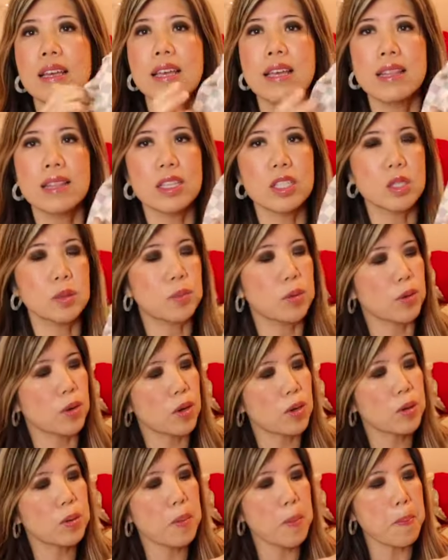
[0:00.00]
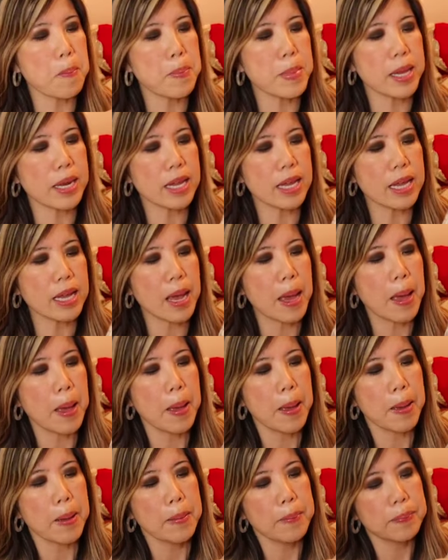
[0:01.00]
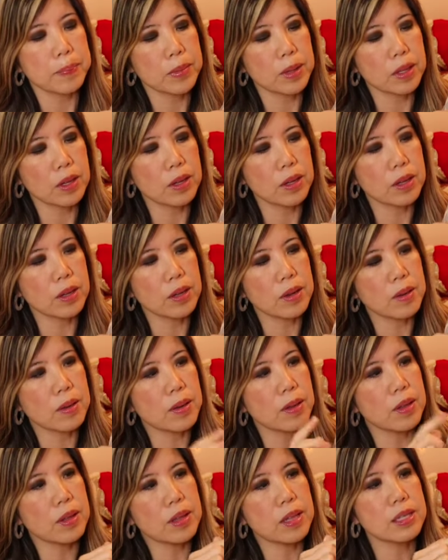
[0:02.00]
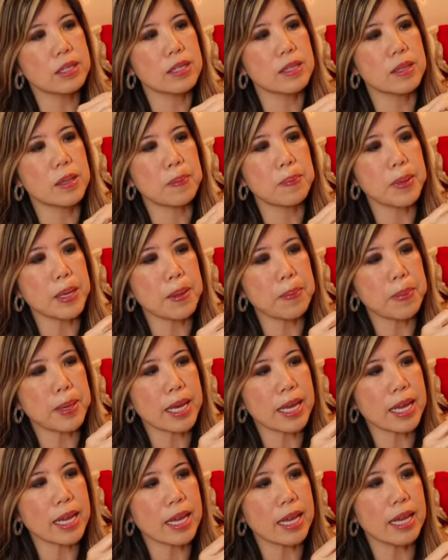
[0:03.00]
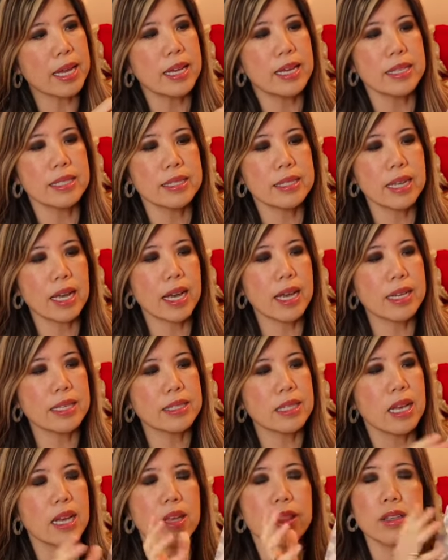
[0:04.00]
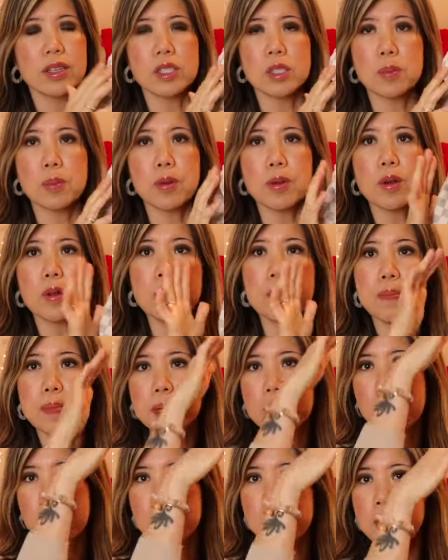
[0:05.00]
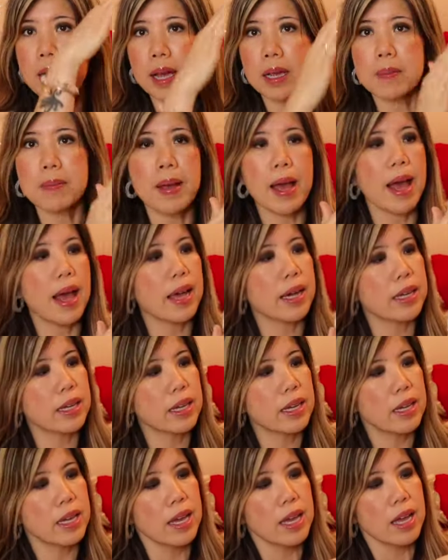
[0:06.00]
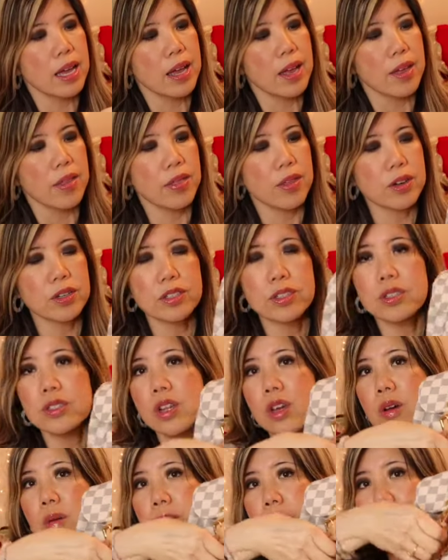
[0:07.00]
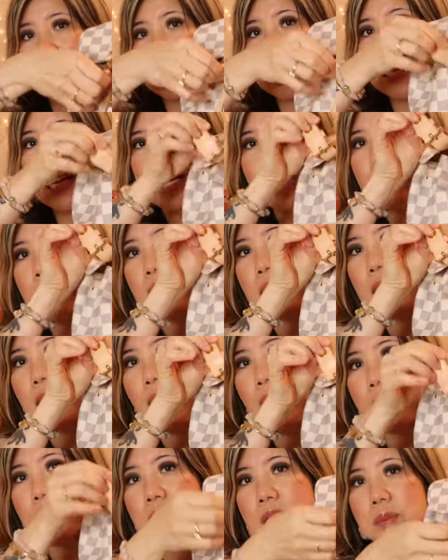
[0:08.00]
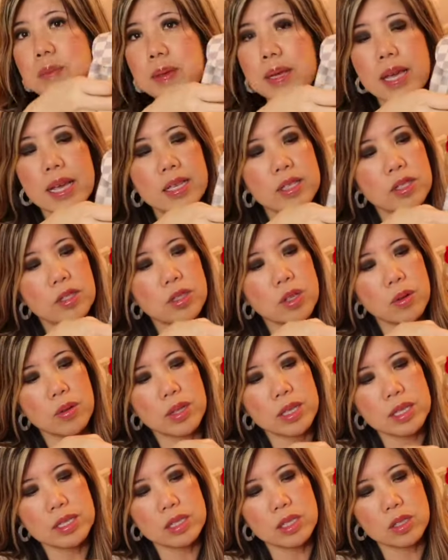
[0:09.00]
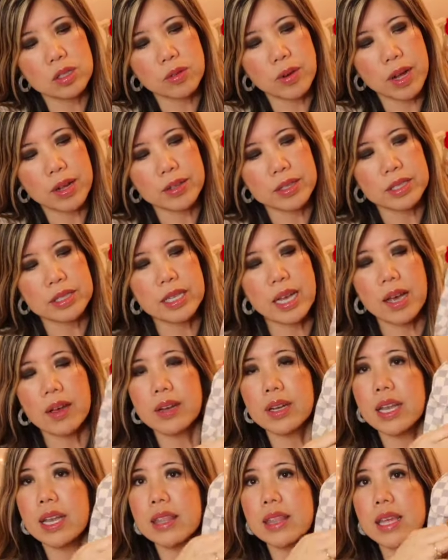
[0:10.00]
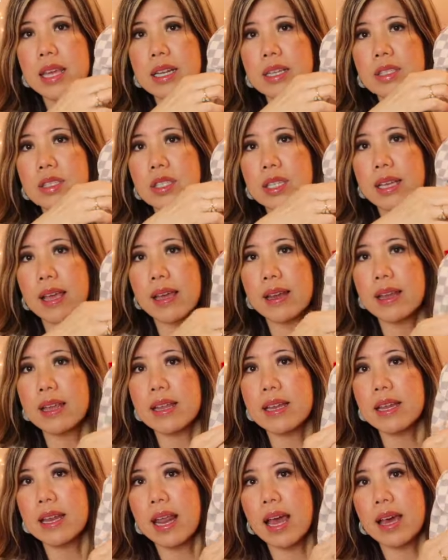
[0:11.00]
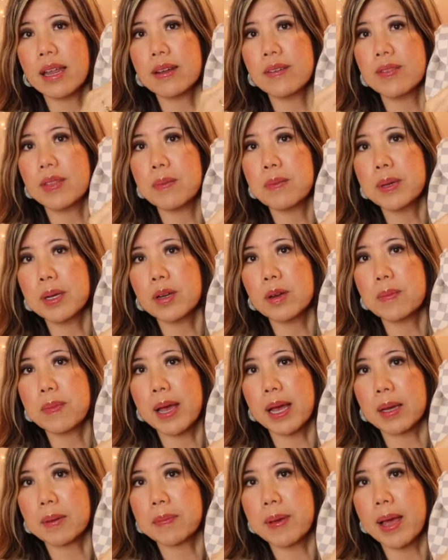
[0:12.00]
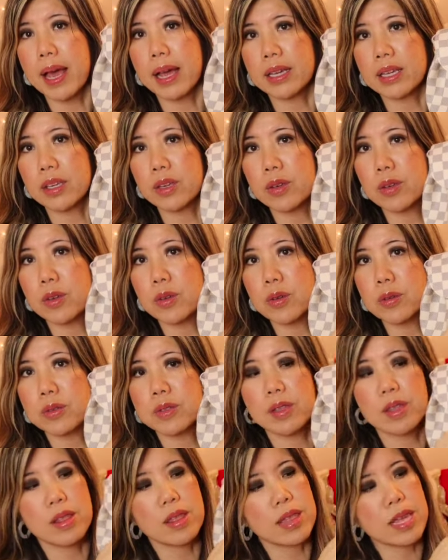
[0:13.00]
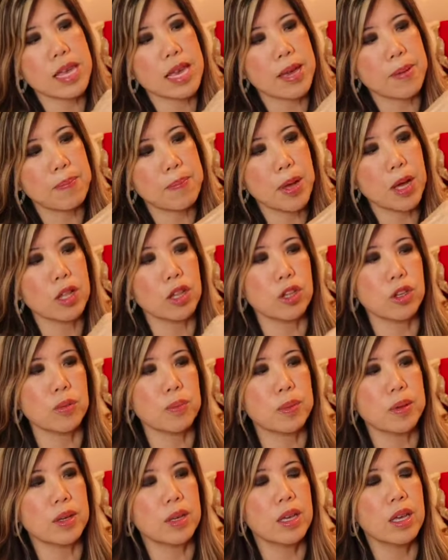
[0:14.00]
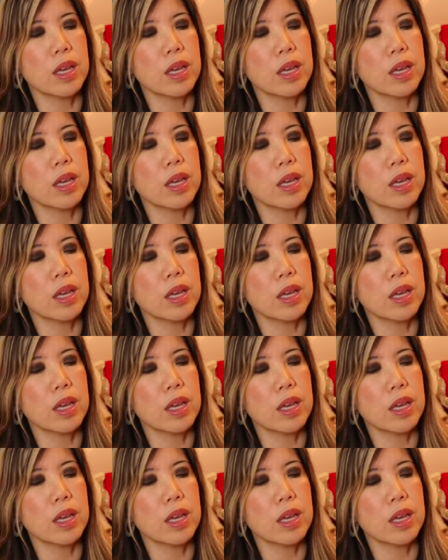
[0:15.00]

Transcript: in the Sperone Mini, this is the BB size. The Sperone bigger backpack, there's no magnetic clasp, and so this is grounded down, and then to get in and out of the bigger backpack, you use the belt loop.